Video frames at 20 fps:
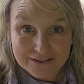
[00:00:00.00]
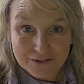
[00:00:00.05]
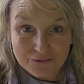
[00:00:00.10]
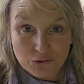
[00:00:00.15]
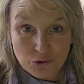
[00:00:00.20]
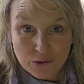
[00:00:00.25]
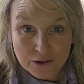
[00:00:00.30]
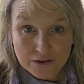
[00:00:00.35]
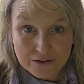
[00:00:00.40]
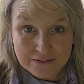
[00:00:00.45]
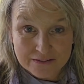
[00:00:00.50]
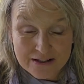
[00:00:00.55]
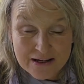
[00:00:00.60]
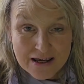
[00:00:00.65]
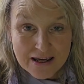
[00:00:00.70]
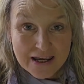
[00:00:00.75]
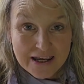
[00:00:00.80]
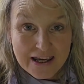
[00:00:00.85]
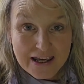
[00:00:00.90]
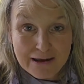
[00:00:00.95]
of quilts.
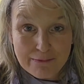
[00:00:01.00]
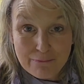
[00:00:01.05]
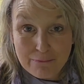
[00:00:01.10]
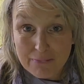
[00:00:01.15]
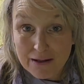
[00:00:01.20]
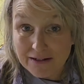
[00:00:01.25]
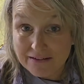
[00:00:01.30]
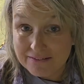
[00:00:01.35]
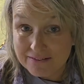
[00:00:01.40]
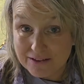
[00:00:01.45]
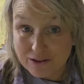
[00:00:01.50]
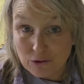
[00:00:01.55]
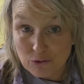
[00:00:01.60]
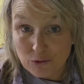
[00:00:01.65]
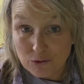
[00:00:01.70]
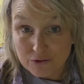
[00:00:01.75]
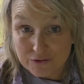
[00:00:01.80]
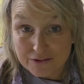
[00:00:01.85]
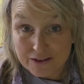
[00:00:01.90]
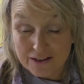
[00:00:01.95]
It makes the
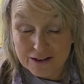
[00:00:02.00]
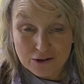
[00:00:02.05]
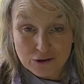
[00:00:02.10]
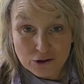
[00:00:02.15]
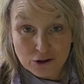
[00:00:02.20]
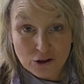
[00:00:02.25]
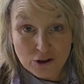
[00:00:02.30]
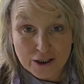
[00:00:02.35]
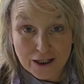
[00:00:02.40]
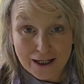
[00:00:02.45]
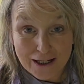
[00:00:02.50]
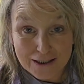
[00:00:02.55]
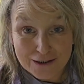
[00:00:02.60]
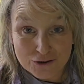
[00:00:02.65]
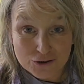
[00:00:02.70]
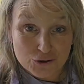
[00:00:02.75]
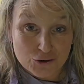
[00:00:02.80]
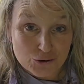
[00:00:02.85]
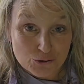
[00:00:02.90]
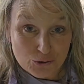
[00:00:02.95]
quilting look
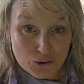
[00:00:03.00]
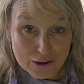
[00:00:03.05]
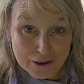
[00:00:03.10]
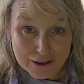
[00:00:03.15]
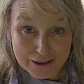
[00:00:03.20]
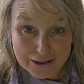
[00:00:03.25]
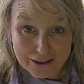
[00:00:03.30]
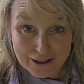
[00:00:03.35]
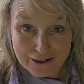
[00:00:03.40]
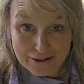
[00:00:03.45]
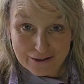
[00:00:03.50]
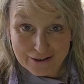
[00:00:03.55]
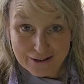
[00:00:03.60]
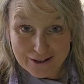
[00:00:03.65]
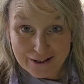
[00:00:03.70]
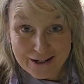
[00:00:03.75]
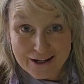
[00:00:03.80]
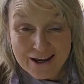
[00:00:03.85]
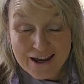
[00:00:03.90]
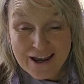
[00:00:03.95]

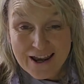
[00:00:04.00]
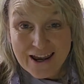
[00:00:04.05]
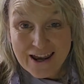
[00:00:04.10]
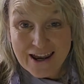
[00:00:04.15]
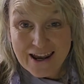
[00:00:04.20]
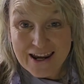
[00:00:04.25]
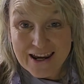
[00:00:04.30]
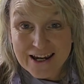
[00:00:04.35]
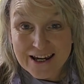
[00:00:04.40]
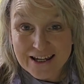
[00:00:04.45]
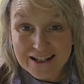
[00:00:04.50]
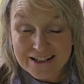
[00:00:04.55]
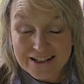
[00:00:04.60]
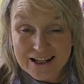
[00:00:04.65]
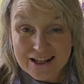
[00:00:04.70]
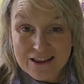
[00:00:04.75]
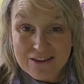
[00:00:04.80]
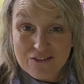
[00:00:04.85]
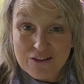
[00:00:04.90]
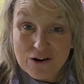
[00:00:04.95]
extraordinary. And
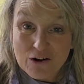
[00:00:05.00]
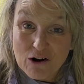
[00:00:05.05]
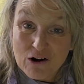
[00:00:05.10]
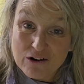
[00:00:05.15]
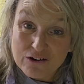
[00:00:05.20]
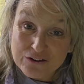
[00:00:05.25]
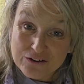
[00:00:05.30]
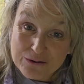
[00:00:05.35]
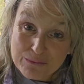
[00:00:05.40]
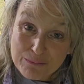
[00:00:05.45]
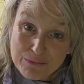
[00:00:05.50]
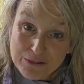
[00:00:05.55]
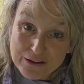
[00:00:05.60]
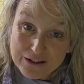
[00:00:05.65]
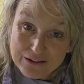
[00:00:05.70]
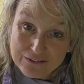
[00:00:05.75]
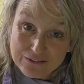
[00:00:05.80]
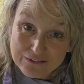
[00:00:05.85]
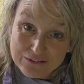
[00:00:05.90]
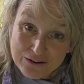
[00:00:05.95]
there are some
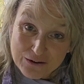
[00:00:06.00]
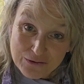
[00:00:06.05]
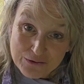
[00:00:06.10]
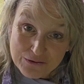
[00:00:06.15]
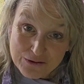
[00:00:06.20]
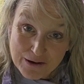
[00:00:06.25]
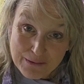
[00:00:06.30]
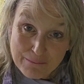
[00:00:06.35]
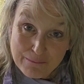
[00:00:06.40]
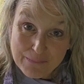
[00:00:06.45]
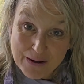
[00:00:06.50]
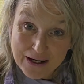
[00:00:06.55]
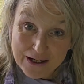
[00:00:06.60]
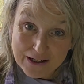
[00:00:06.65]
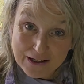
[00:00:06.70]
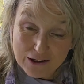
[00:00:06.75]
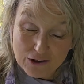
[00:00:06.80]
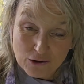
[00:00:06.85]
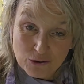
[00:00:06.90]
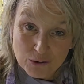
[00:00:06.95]
things though that
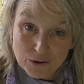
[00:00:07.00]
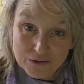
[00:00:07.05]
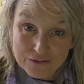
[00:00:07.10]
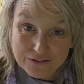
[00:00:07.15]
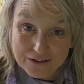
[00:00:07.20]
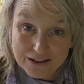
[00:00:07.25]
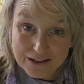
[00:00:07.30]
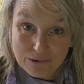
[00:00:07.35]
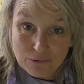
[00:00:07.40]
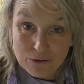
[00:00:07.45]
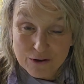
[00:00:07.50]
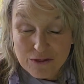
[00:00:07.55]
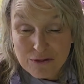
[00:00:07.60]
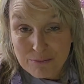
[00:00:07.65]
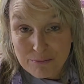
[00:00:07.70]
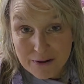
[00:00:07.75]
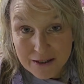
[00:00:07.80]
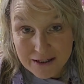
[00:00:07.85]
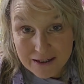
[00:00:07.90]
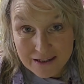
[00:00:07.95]
make quilting with
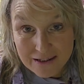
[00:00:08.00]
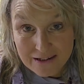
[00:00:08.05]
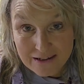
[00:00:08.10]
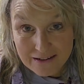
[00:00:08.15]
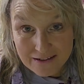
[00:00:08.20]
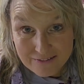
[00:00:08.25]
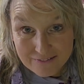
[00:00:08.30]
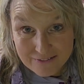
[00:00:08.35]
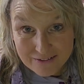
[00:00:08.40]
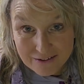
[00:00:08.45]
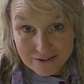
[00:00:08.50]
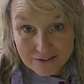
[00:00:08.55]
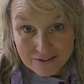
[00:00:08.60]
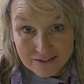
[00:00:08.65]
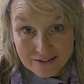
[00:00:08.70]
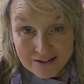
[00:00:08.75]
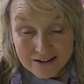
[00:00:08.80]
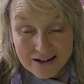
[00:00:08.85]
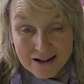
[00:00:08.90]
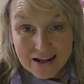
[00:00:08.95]
Minky
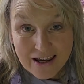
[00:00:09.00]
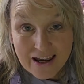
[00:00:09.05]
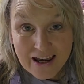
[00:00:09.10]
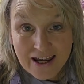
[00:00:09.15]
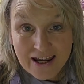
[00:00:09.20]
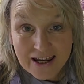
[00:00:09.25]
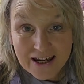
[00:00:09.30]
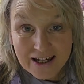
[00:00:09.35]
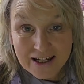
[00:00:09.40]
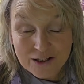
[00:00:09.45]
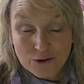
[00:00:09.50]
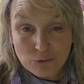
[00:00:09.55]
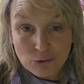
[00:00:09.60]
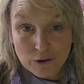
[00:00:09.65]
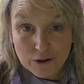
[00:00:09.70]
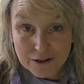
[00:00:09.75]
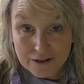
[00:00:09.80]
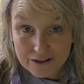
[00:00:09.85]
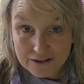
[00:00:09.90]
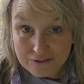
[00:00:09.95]
easier, and
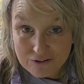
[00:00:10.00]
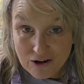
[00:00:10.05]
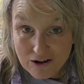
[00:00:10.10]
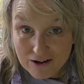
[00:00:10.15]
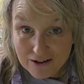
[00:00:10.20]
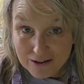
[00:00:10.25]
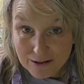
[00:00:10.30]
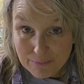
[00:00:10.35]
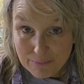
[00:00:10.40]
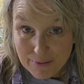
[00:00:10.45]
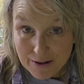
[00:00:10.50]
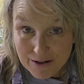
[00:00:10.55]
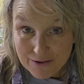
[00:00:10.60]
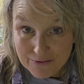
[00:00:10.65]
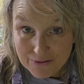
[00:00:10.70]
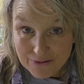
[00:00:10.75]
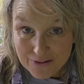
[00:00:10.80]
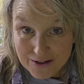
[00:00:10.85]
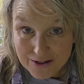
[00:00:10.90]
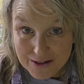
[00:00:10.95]
we're going to talk
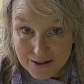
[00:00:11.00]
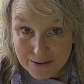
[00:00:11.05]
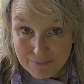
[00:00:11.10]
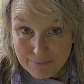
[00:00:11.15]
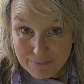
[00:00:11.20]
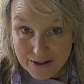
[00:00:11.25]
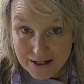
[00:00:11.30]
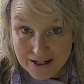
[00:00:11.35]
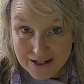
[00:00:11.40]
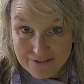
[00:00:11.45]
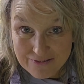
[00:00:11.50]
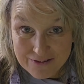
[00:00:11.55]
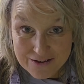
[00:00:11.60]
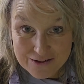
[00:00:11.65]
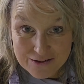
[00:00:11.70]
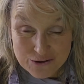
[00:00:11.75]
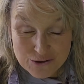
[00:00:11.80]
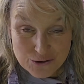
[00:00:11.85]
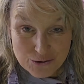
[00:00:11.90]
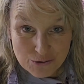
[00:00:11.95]
about them in
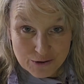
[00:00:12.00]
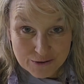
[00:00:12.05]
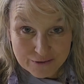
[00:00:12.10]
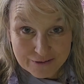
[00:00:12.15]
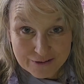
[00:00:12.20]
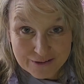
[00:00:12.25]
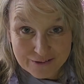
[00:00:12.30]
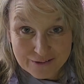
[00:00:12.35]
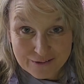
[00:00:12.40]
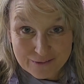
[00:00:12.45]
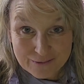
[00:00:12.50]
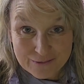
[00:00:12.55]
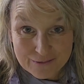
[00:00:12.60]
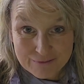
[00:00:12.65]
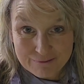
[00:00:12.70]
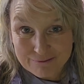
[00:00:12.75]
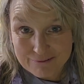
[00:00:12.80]
this short little